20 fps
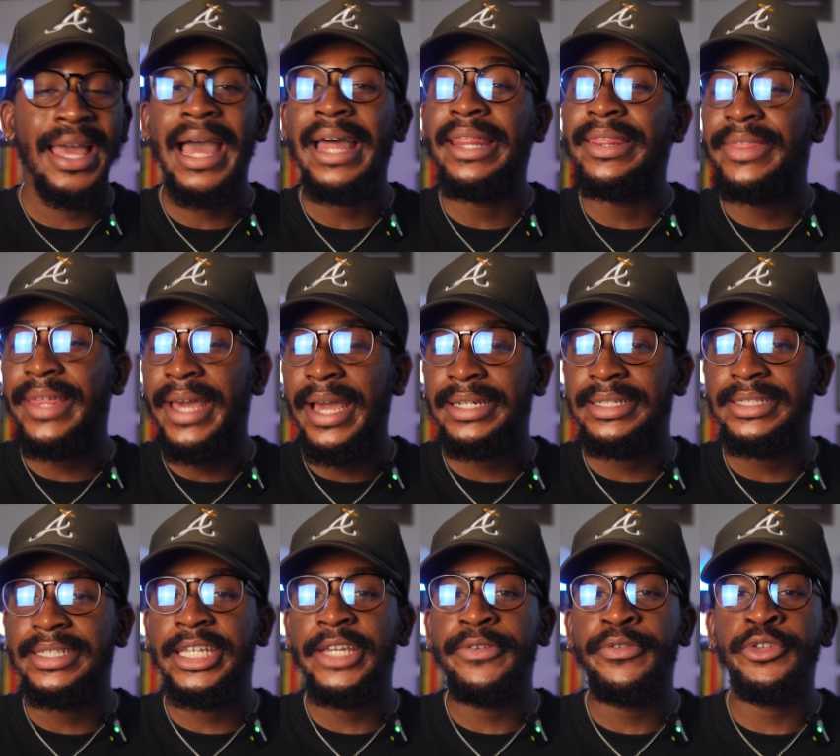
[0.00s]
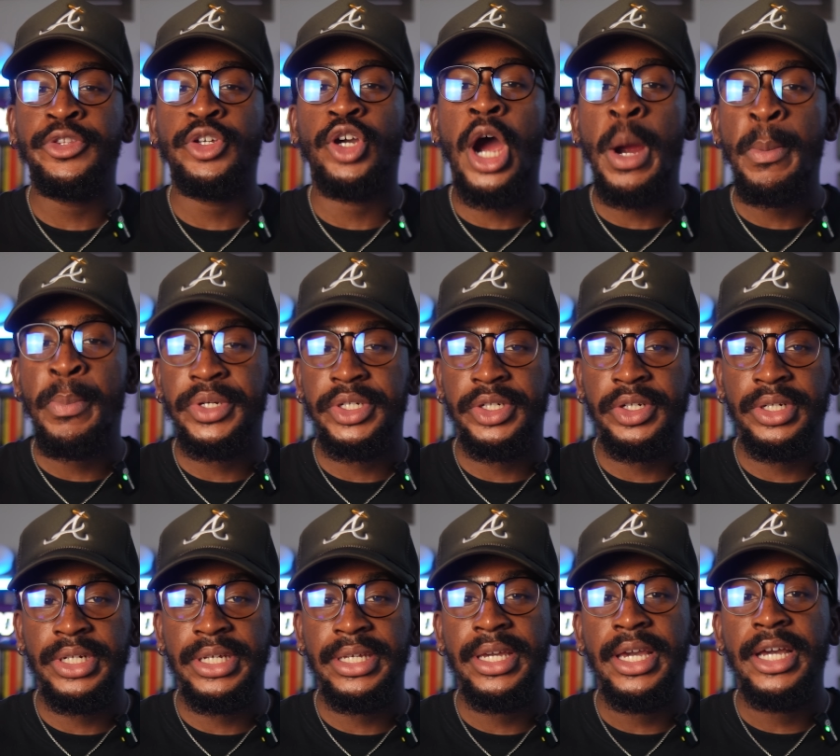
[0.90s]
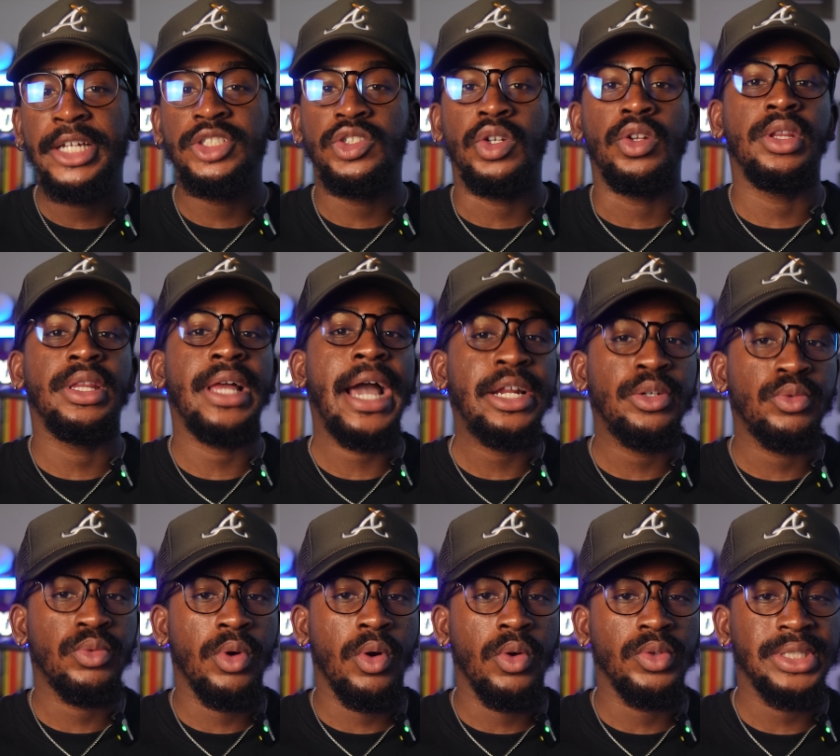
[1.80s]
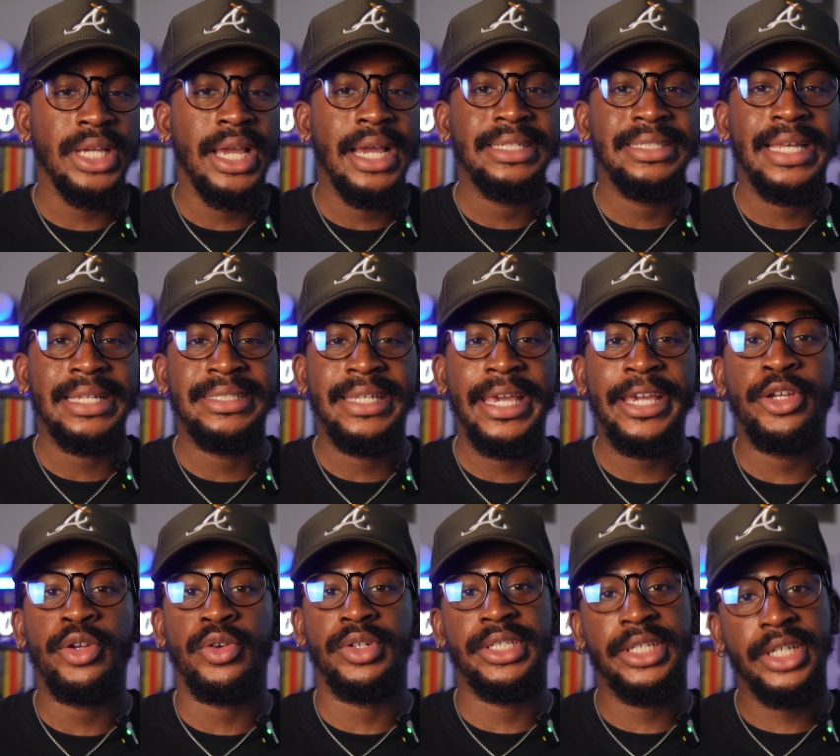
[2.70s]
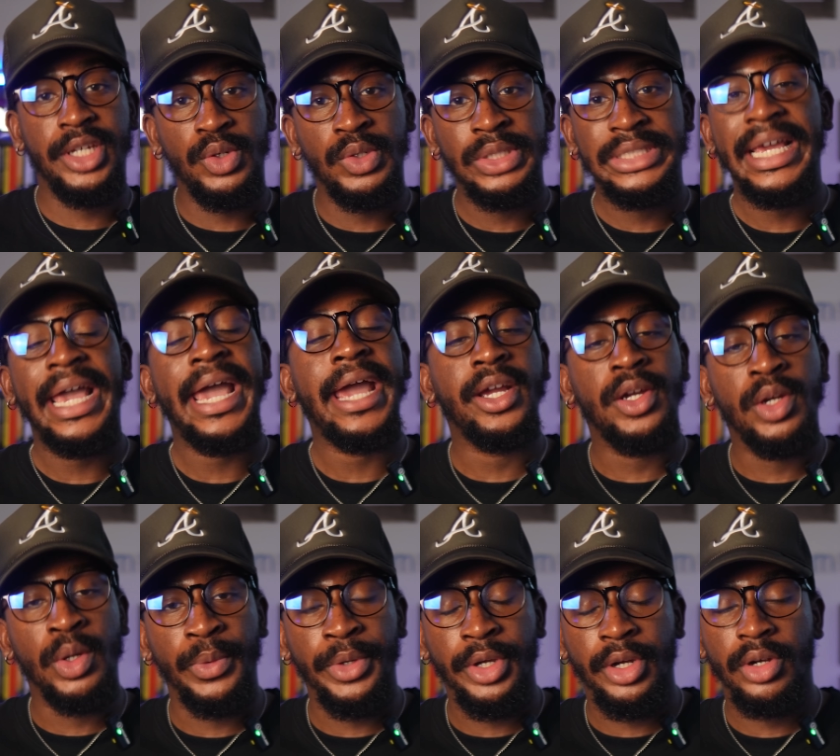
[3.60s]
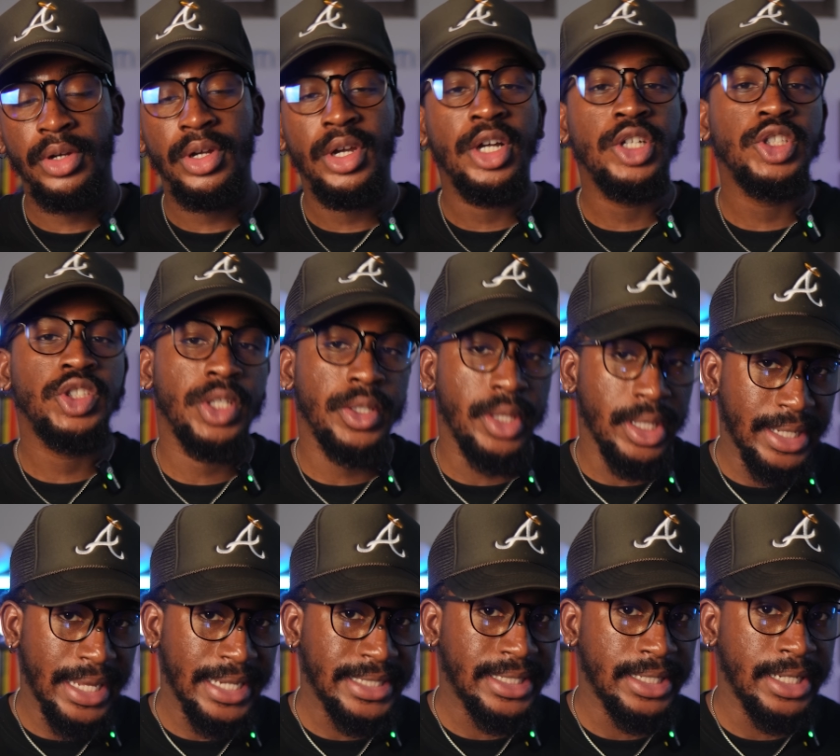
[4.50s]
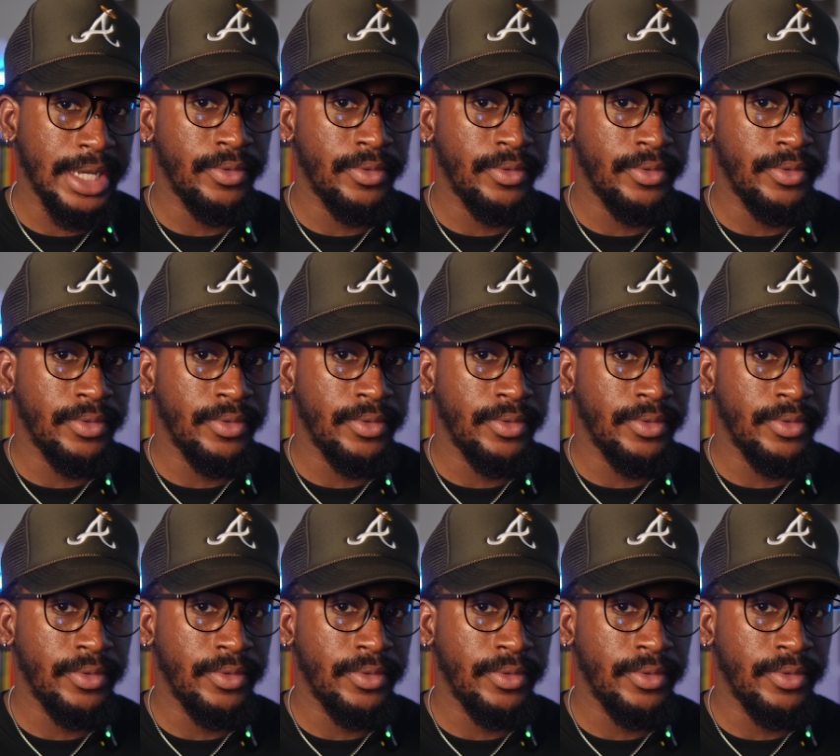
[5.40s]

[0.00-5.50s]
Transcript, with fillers: and then give you the opportunity to land roles that take your skills and career to the next